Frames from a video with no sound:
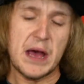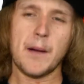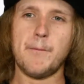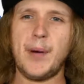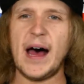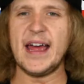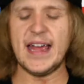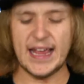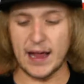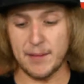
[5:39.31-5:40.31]
But
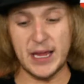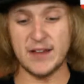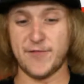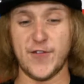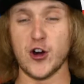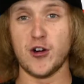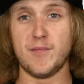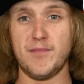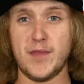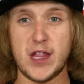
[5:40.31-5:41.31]
I mean,
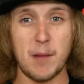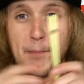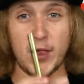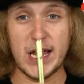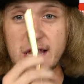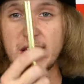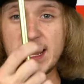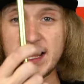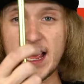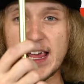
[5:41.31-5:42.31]
for
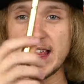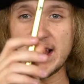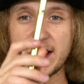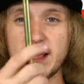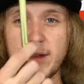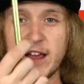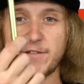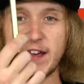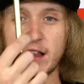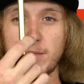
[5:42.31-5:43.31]
simplicity's sake, these
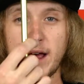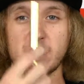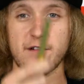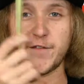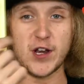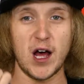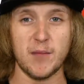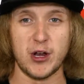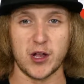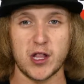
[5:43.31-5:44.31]
CBDFx pens are
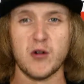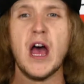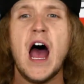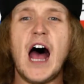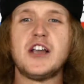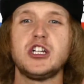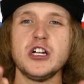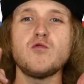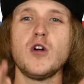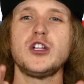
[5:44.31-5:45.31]
phenomenal. So I
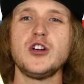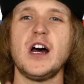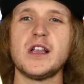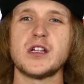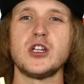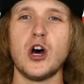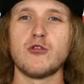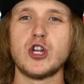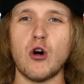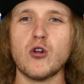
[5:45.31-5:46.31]
just want you guys to know,
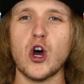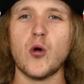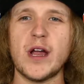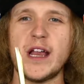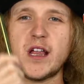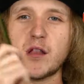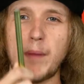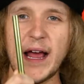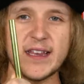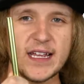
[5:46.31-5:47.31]
don't go in
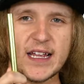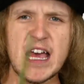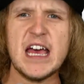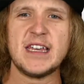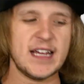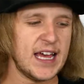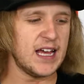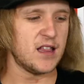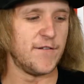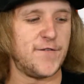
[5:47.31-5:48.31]
expecting to
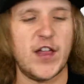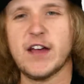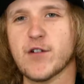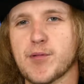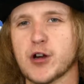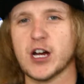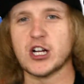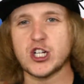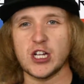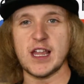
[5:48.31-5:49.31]
get the flavor
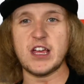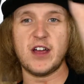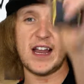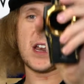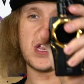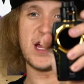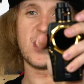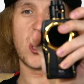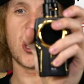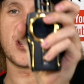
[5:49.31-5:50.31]
production that you get out of, say,
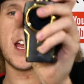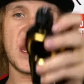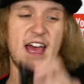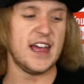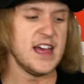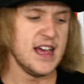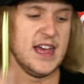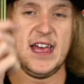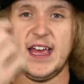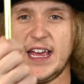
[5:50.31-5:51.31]
an RDA
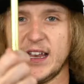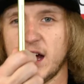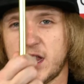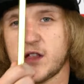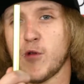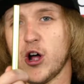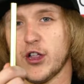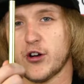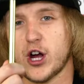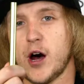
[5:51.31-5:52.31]
in a small
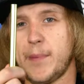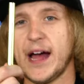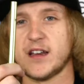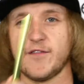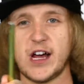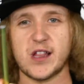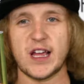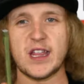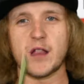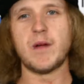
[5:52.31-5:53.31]
little compact device
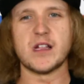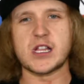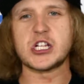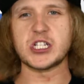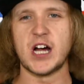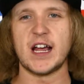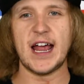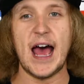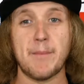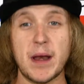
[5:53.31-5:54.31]
like this, because it's just not going
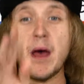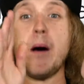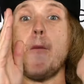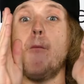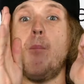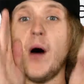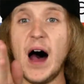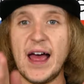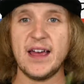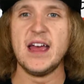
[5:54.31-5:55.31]
to happen.
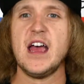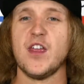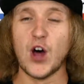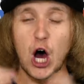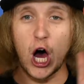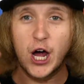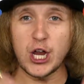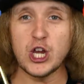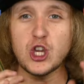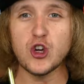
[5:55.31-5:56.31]
But the
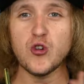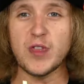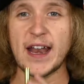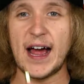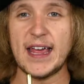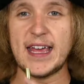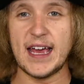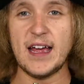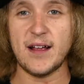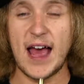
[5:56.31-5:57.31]
Honeydew that I
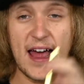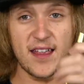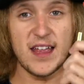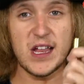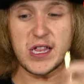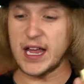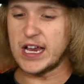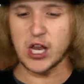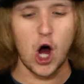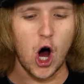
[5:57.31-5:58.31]
get out of this,
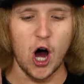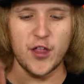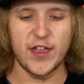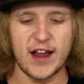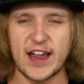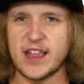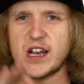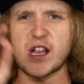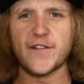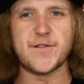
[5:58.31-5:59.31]
it's all there. And then
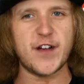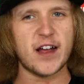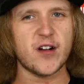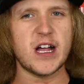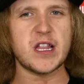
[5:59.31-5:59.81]
it's a very